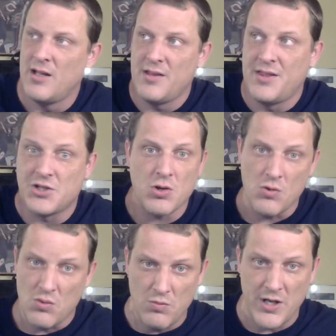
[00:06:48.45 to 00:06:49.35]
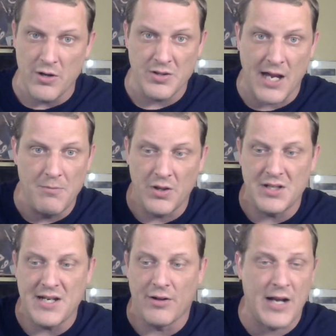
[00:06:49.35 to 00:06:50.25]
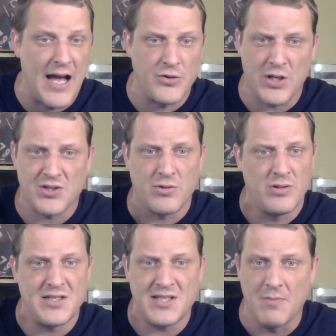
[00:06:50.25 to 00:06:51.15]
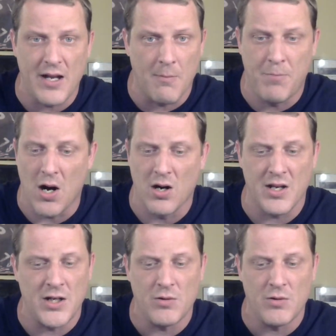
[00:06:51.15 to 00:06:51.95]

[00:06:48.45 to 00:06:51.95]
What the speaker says: The two-year, $10 million contract certainly seemed like a bargain.